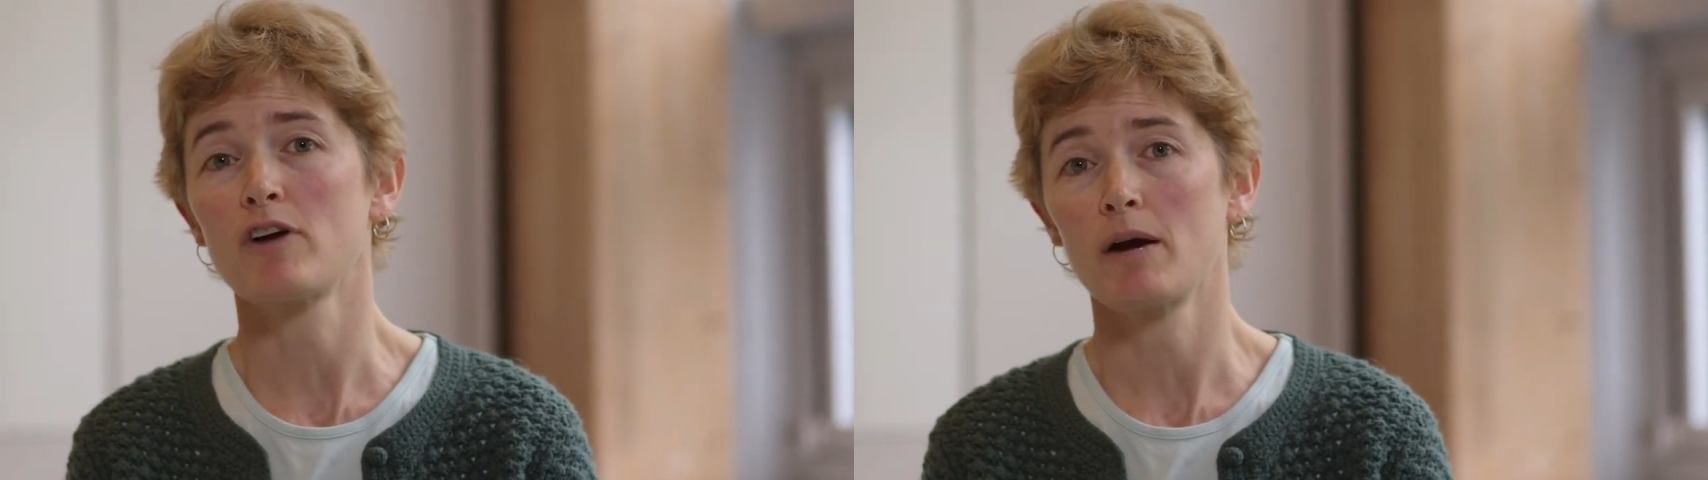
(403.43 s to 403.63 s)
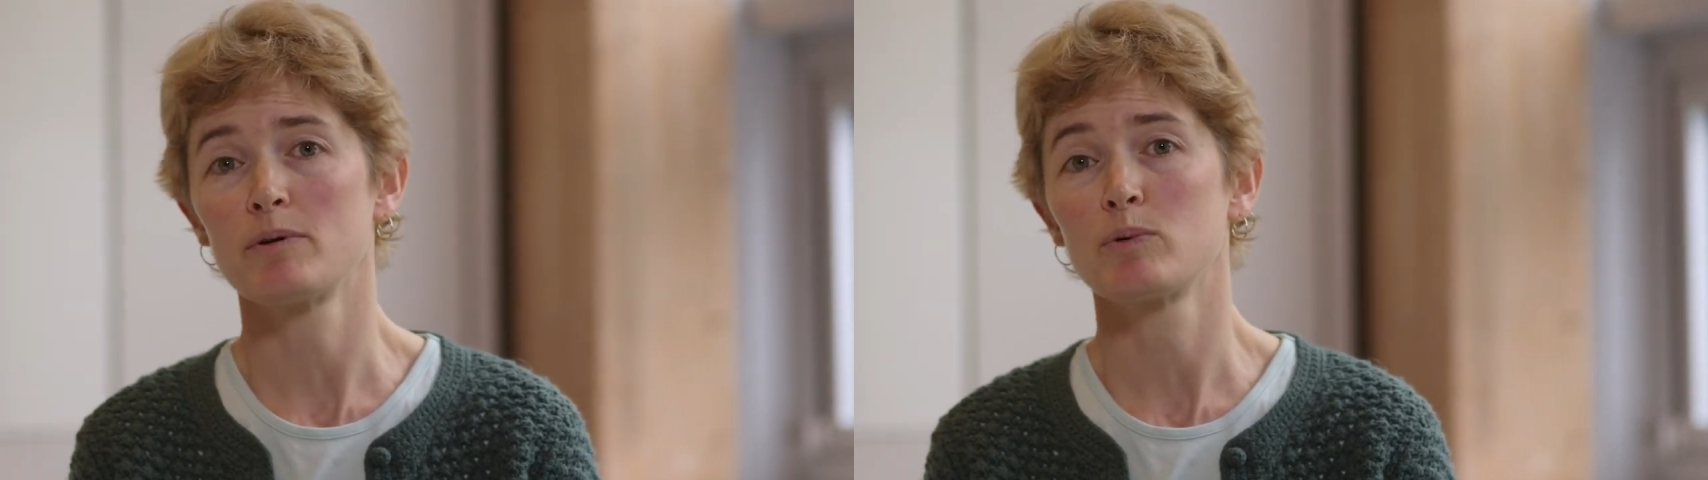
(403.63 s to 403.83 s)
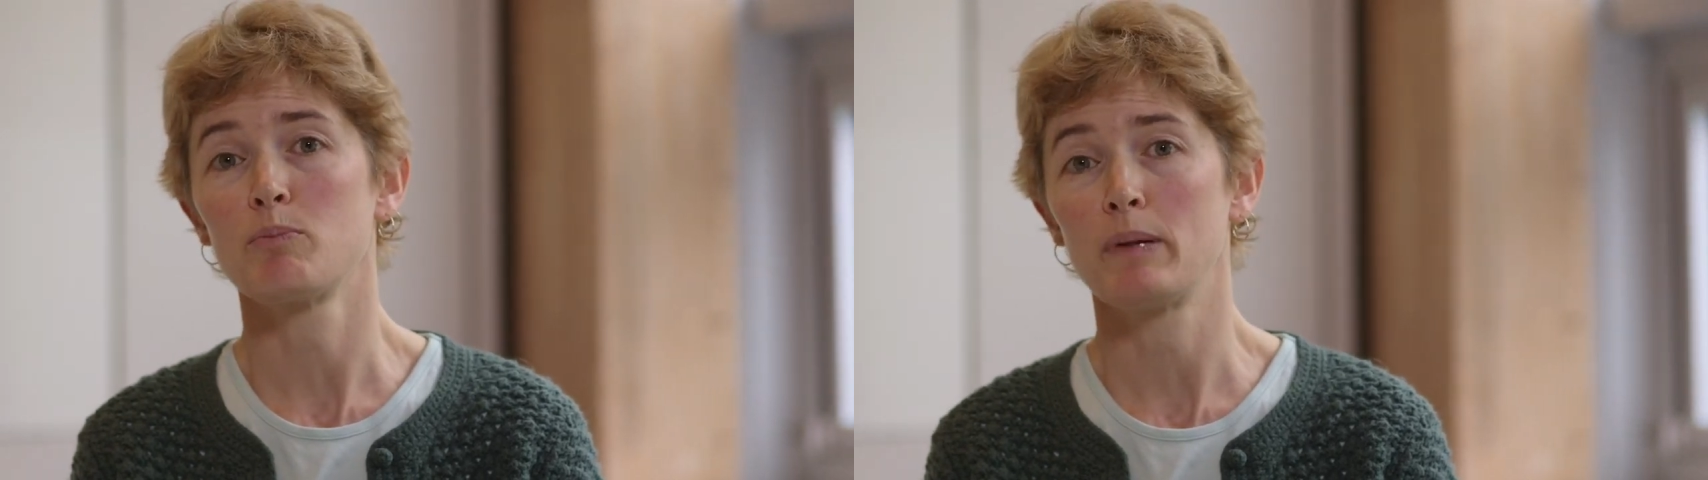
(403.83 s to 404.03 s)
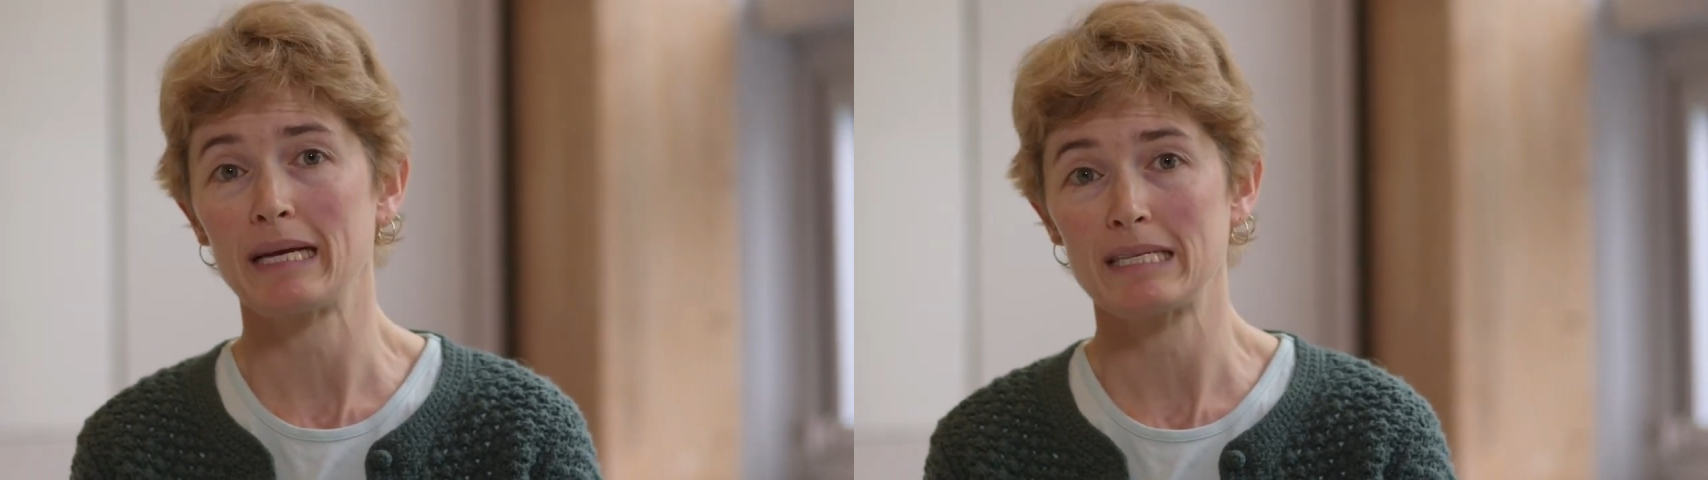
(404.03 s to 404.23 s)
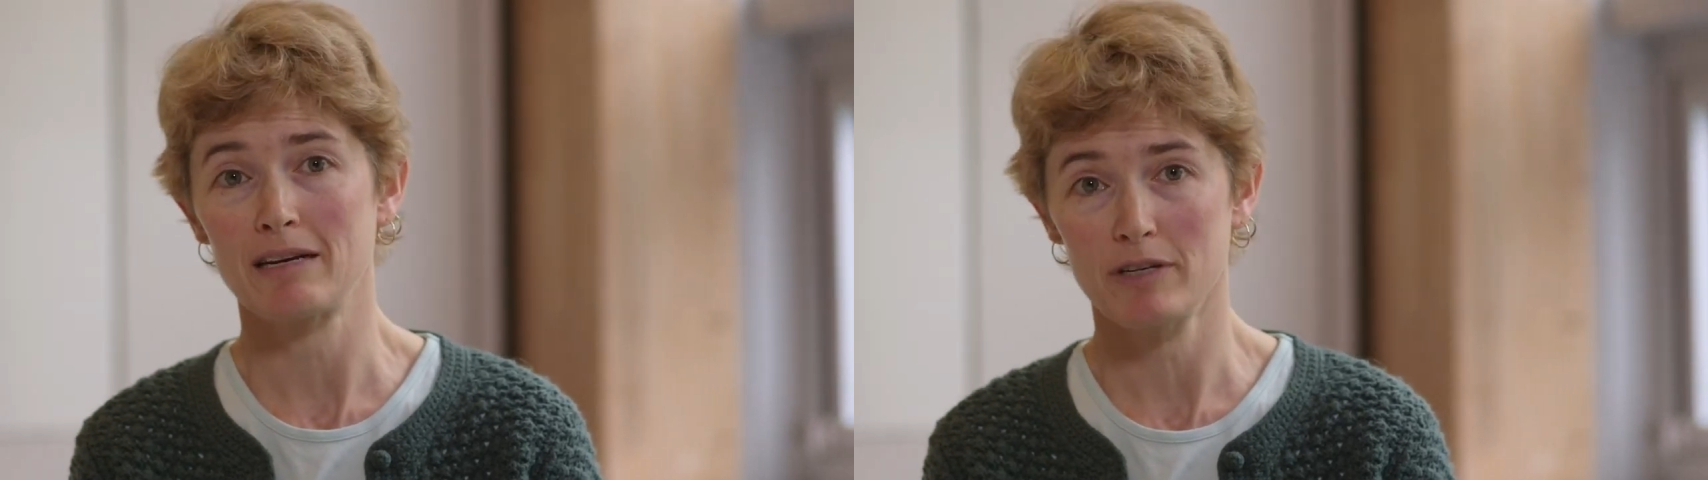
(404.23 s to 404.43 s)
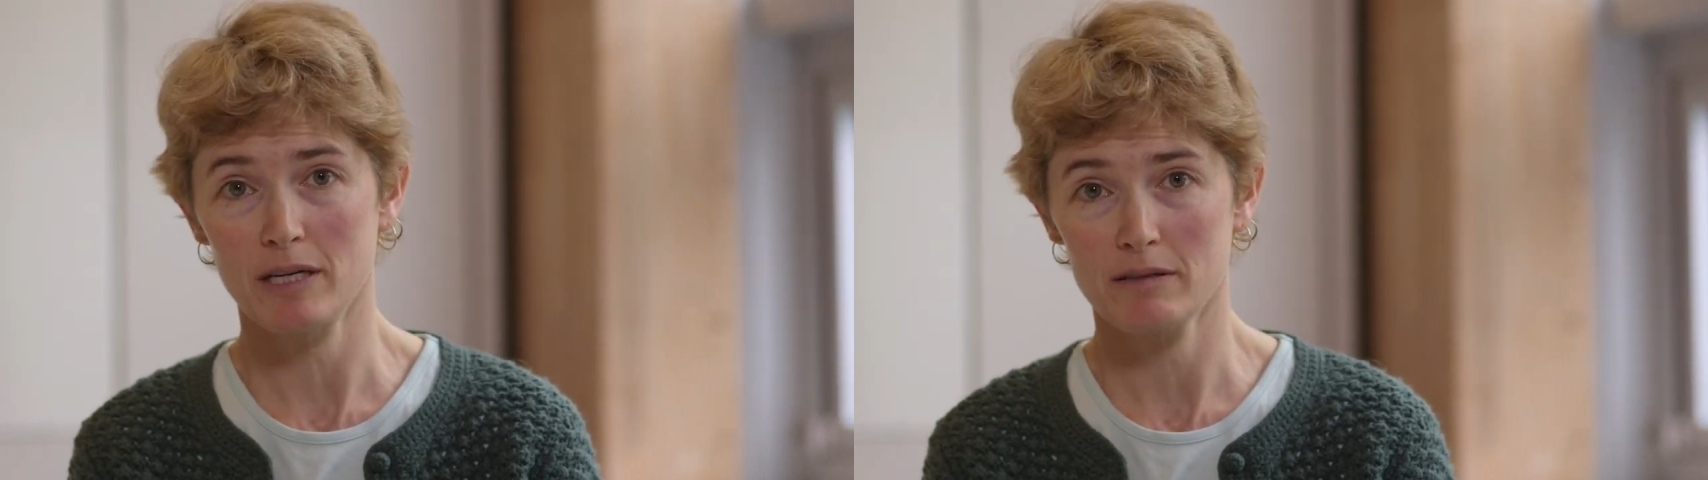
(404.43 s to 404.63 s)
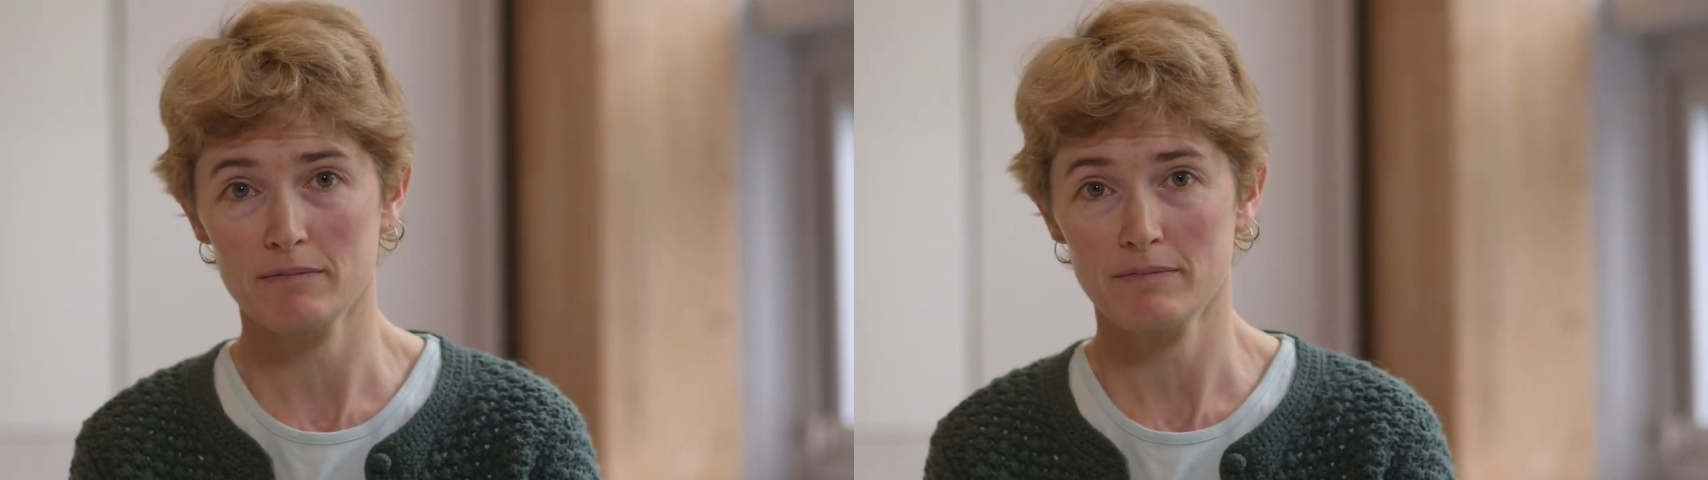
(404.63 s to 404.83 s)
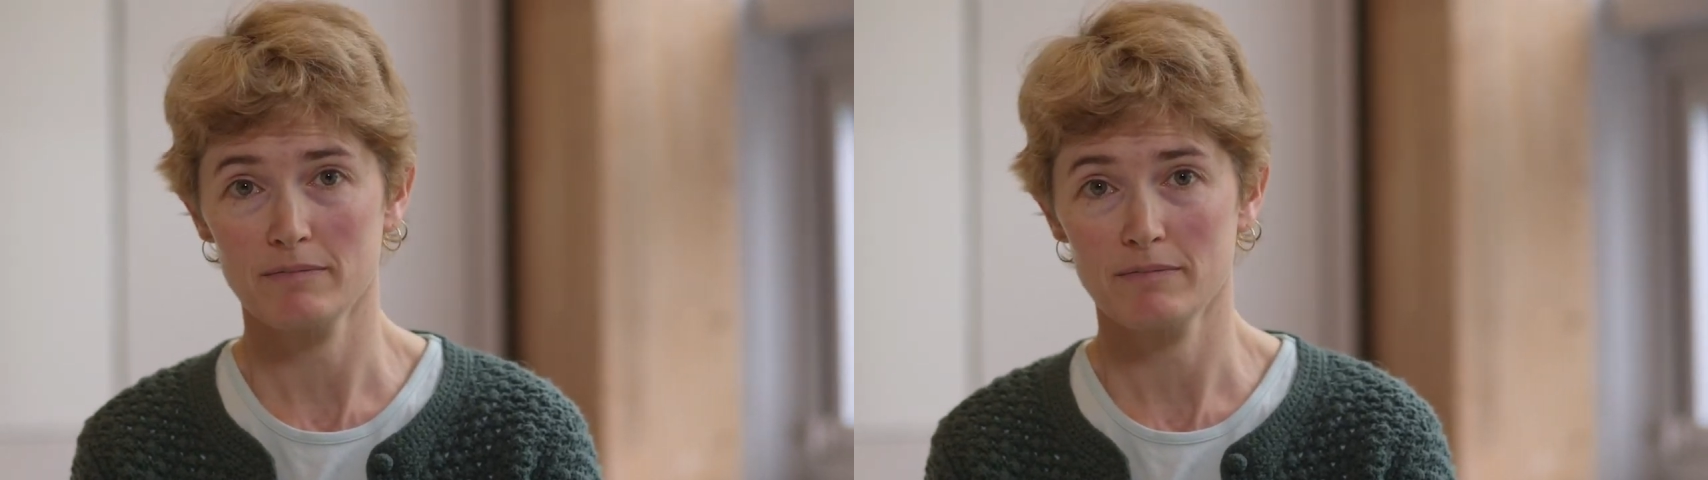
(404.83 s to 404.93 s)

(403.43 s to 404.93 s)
carbon with plants every year